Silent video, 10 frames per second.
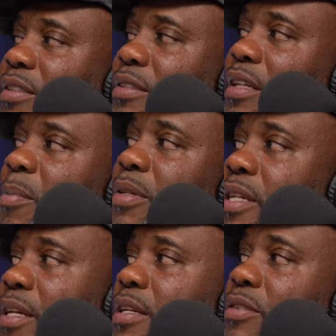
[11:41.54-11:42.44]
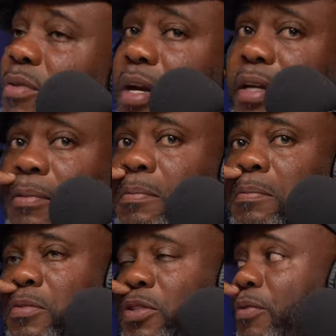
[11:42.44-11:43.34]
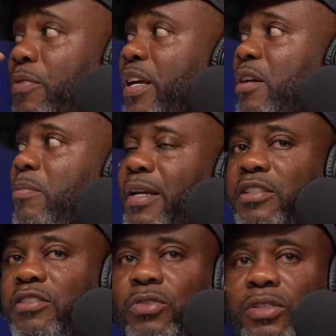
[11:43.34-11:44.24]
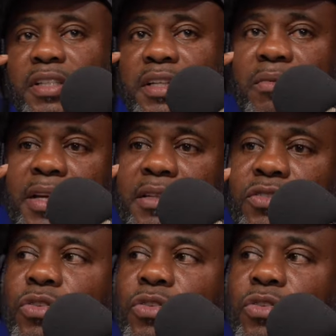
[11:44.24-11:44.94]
Well, listen, let me tell you this, right? So think about this for a second, right?